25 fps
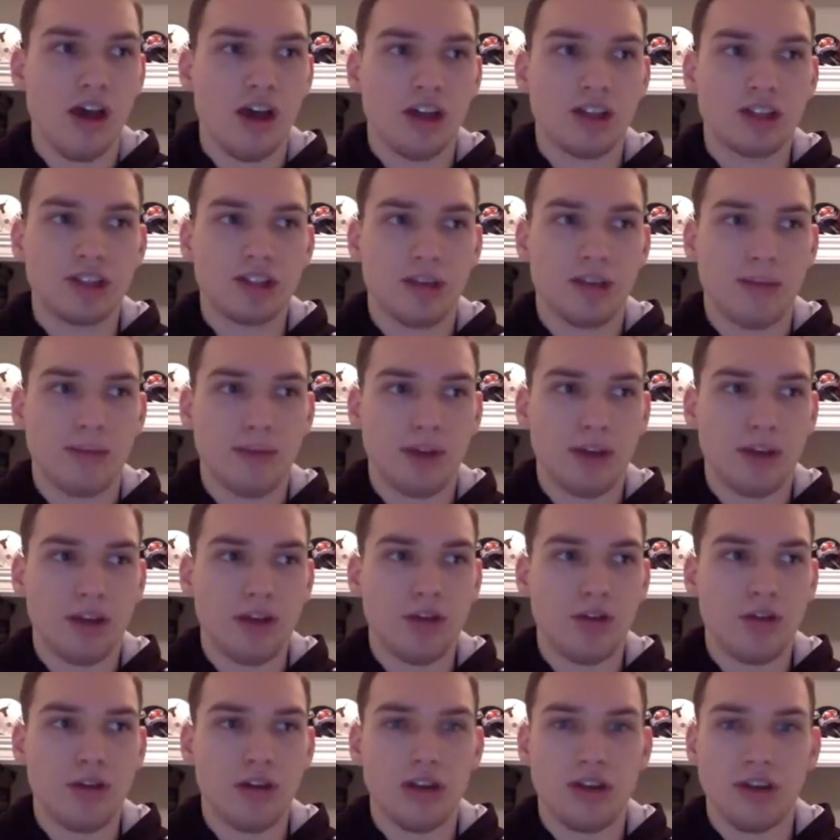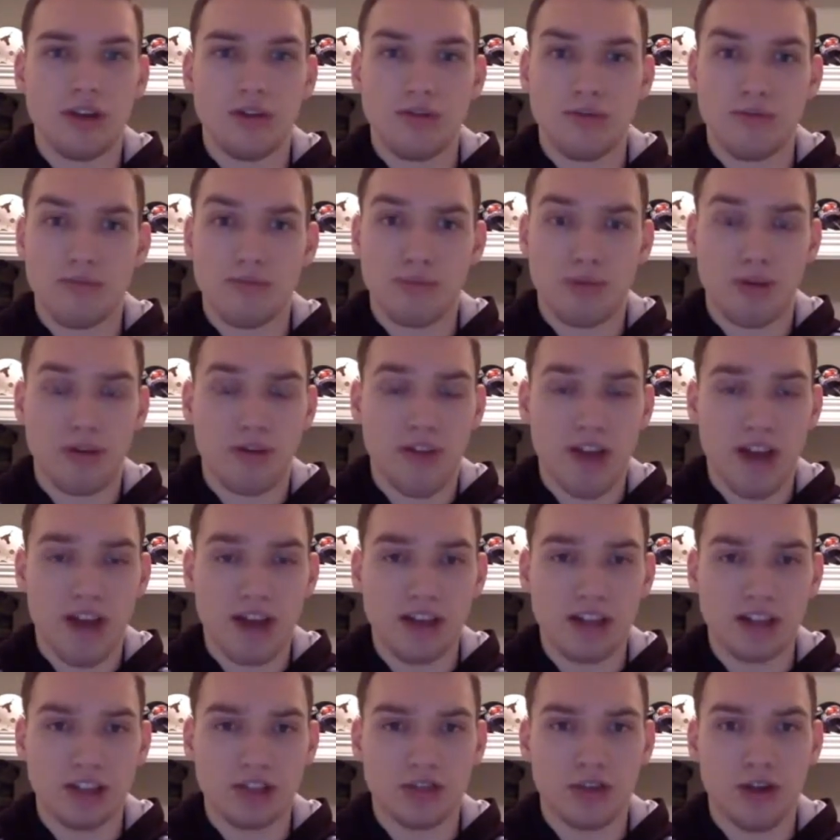somebody who can provide
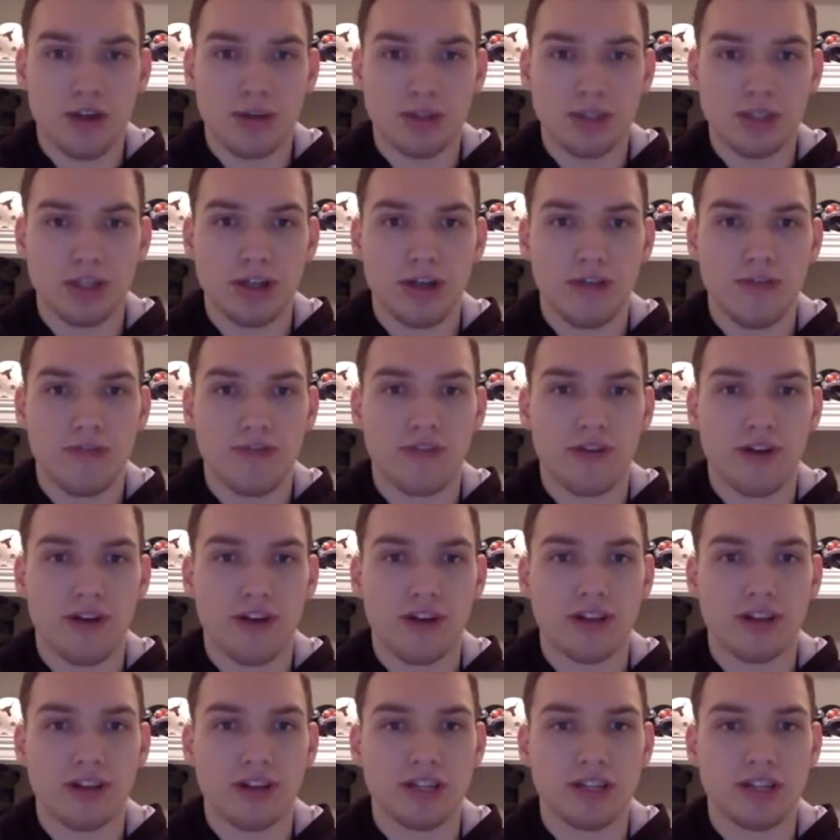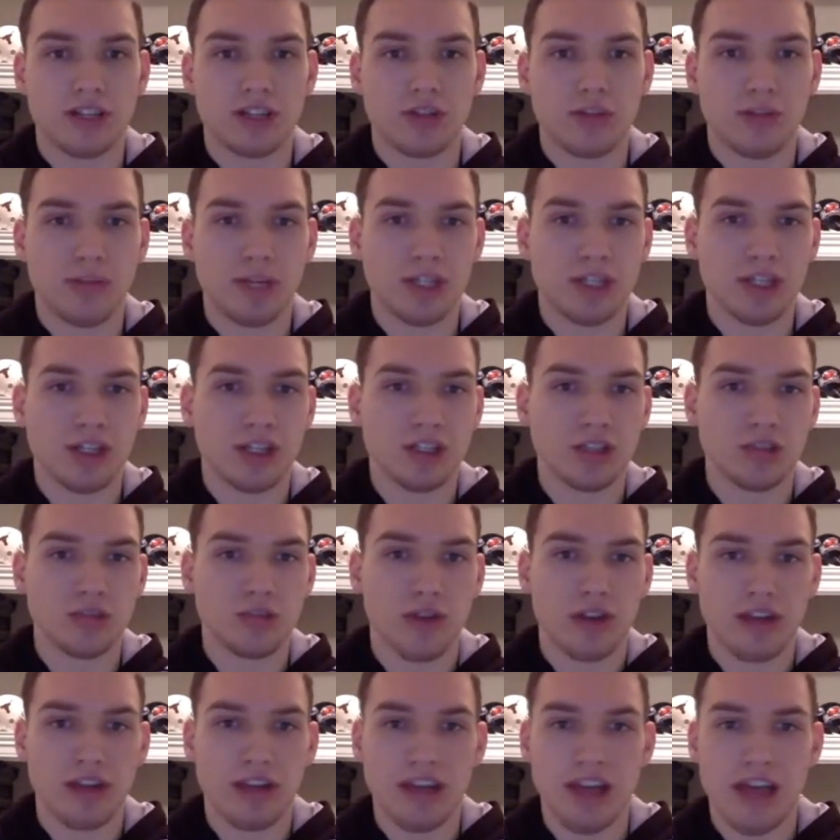disruption up front to Central Michigan's
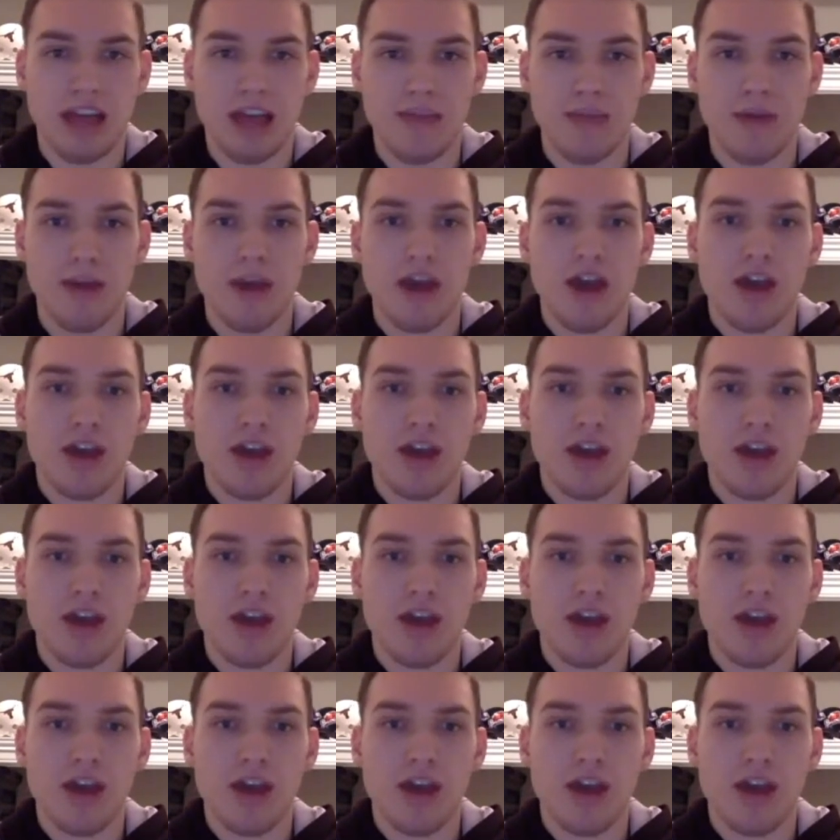running game.